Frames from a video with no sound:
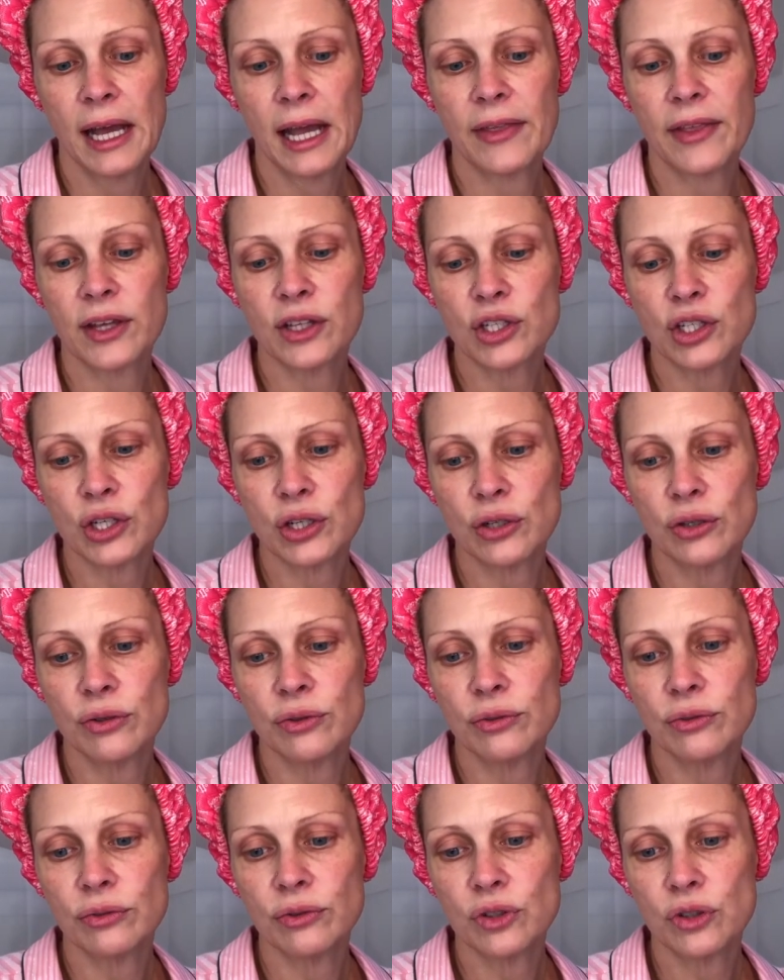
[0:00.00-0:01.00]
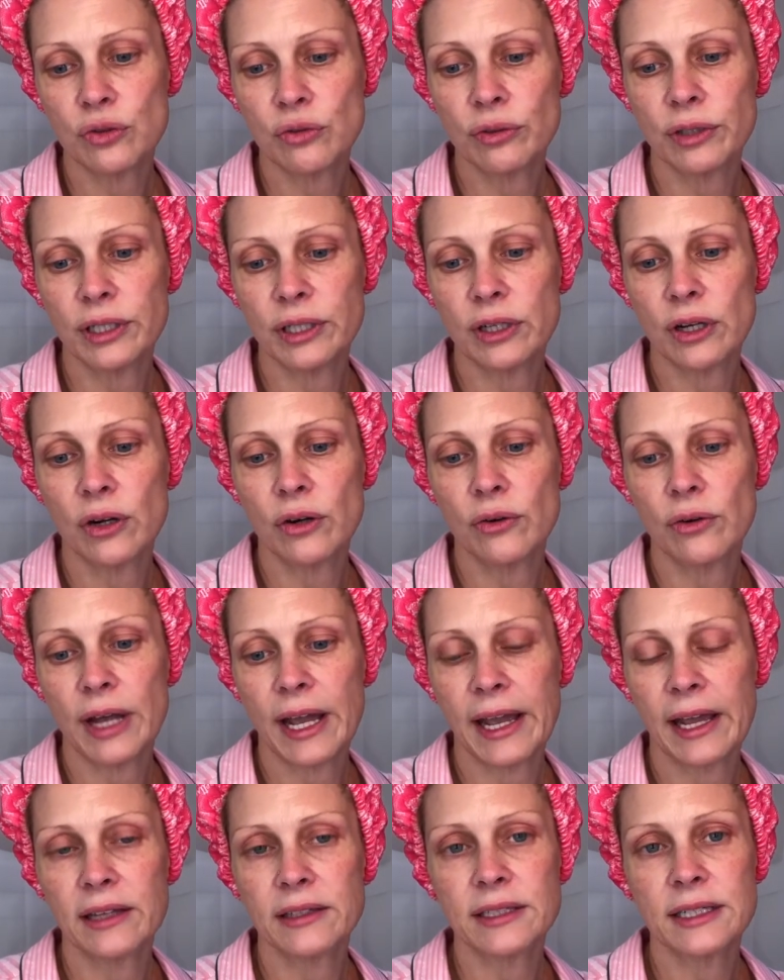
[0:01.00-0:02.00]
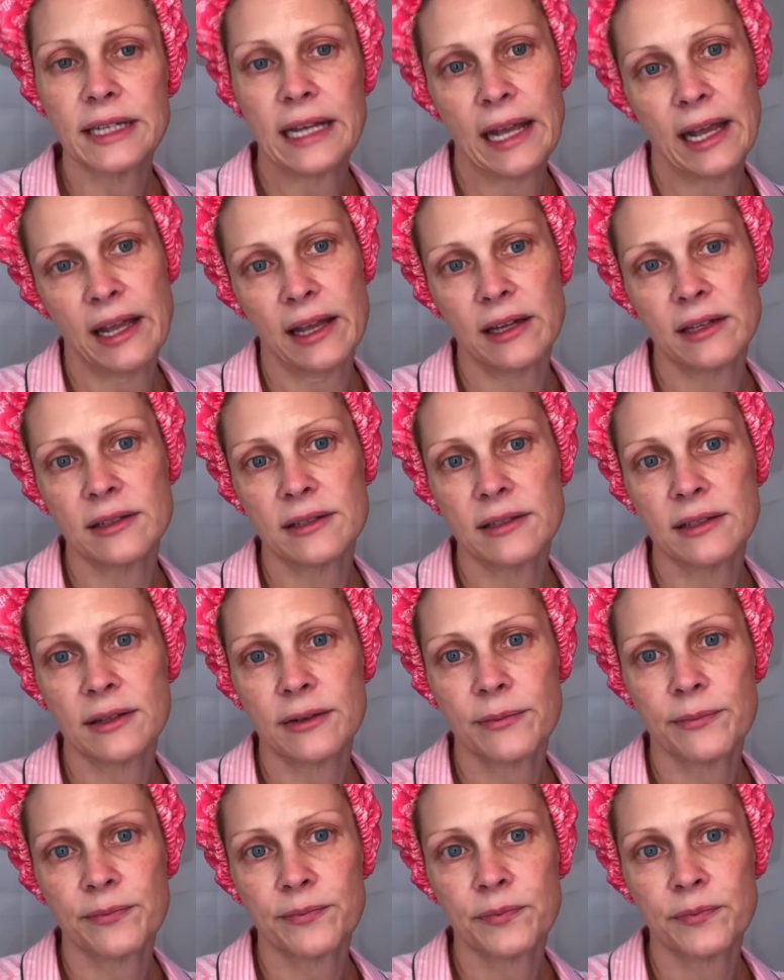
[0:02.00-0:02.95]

And the two truly go hand in hand.